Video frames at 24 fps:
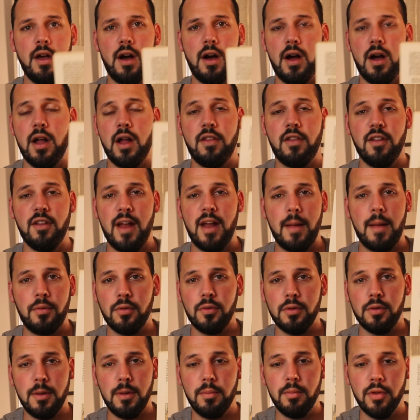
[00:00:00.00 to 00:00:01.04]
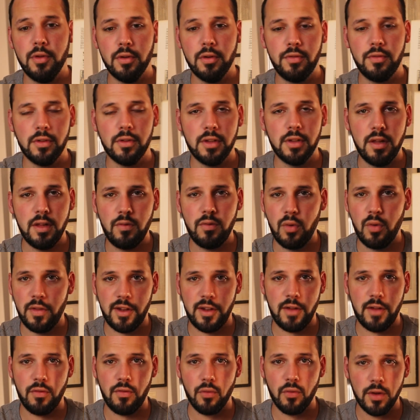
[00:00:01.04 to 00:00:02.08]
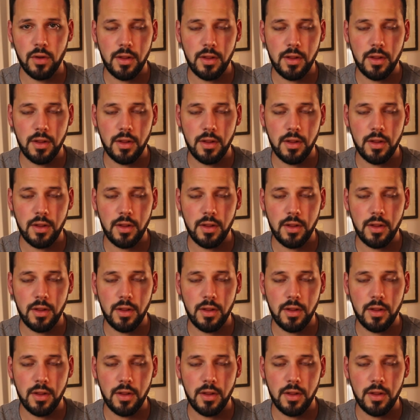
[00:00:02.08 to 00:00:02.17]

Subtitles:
It's an absolutely beautiful leaf, one that I've